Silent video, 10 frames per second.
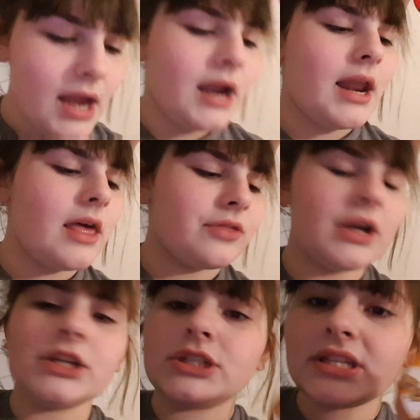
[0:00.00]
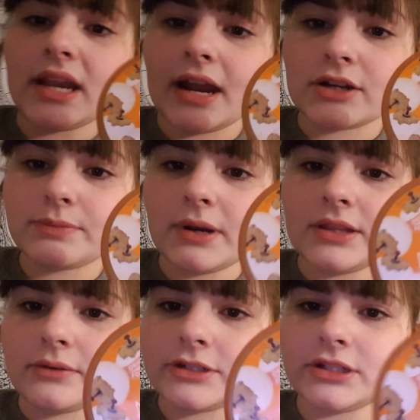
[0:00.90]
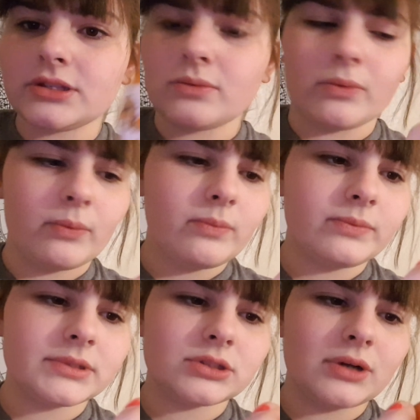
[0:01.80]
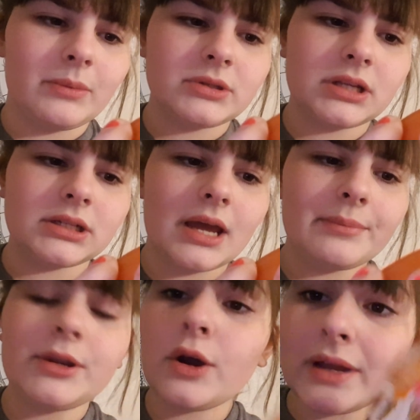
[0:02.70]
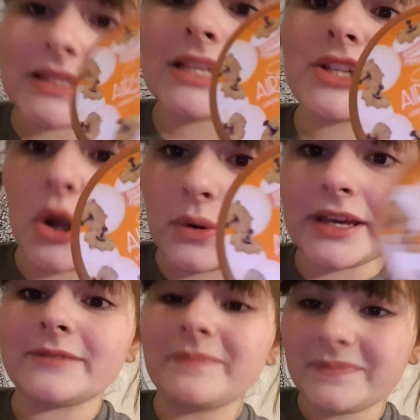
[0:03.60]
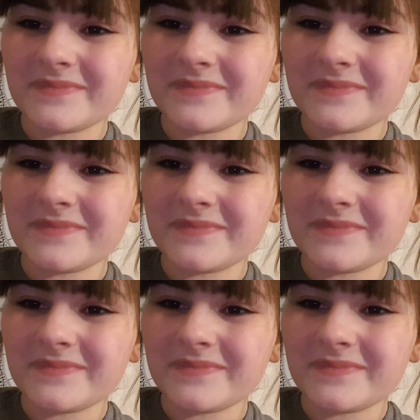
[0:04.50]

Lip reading: and I thought it just said AIRSPUN and there was just scribbles on top. No, it says COTY.